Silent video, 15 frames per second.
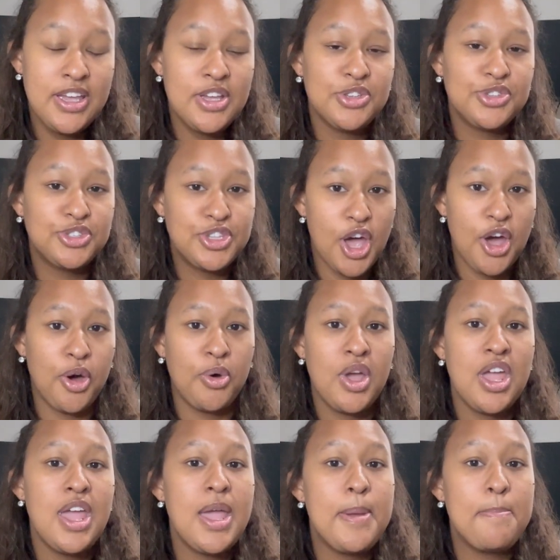So
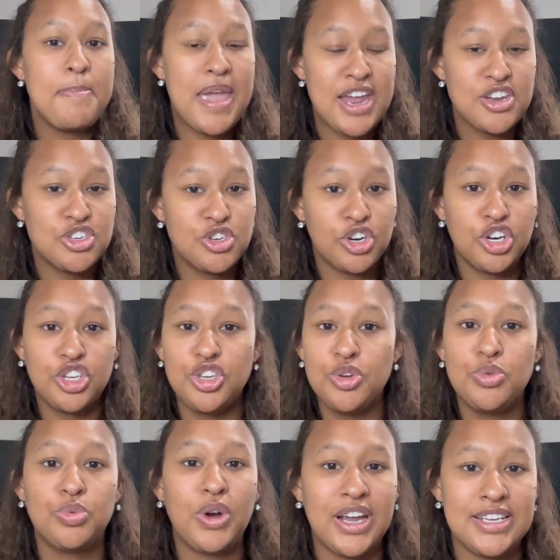make sure you
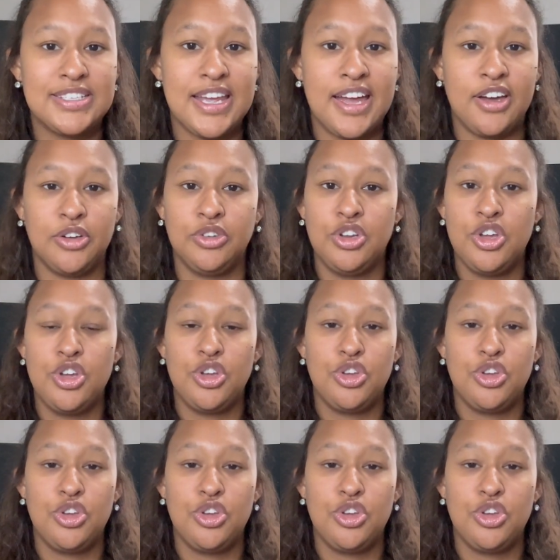write down